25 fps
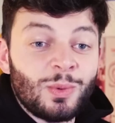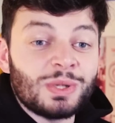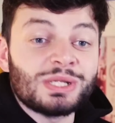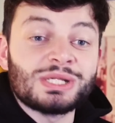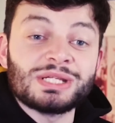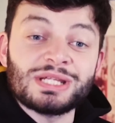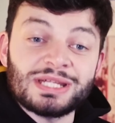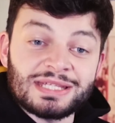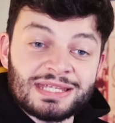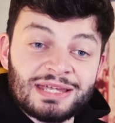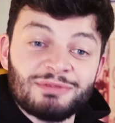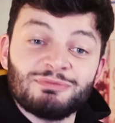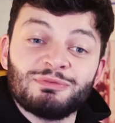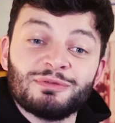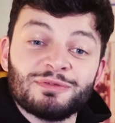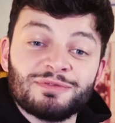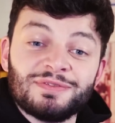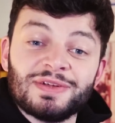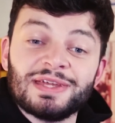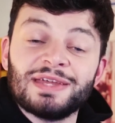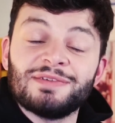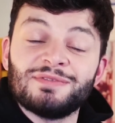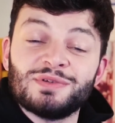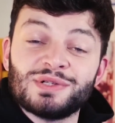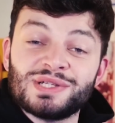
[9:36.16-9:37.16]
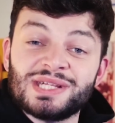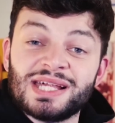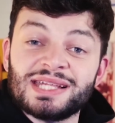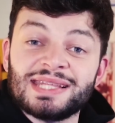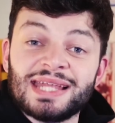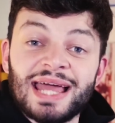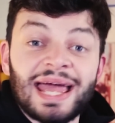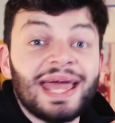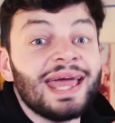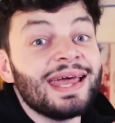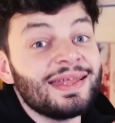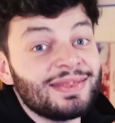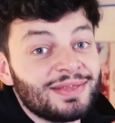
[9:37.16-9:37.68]
which is a different thing if you said
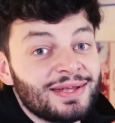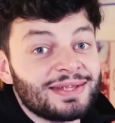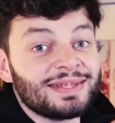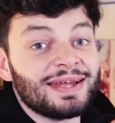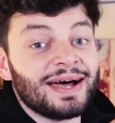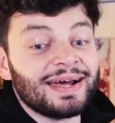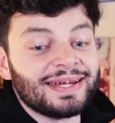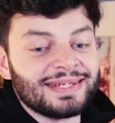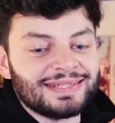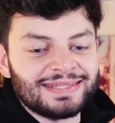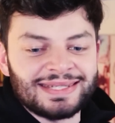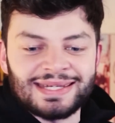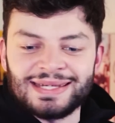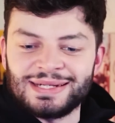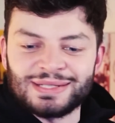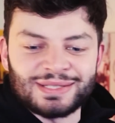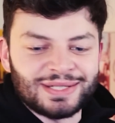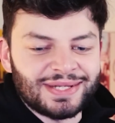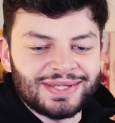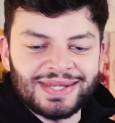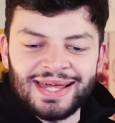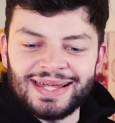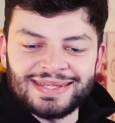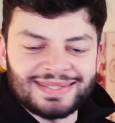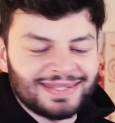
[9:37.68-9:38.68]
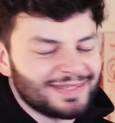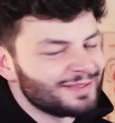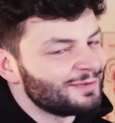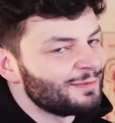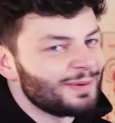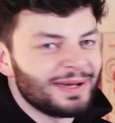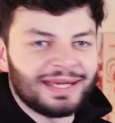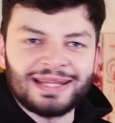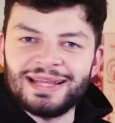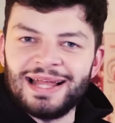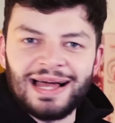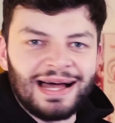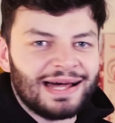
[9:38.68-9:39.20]
that in the 90s, because that doesn't
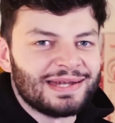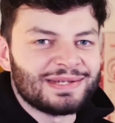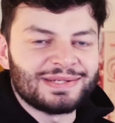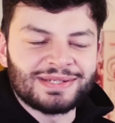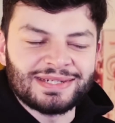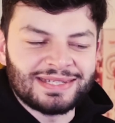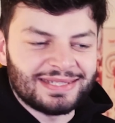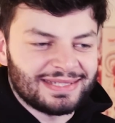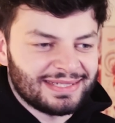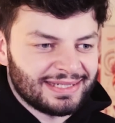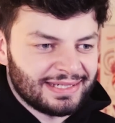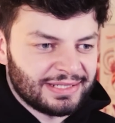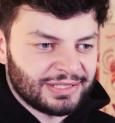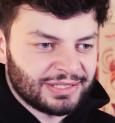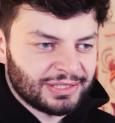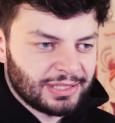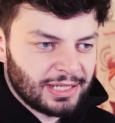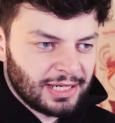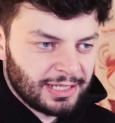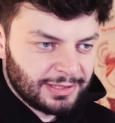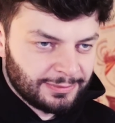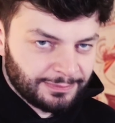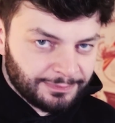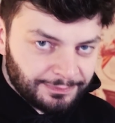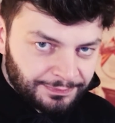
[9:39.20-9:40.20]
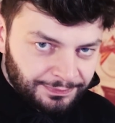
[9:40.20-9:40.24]
mean lines on the t-shirt.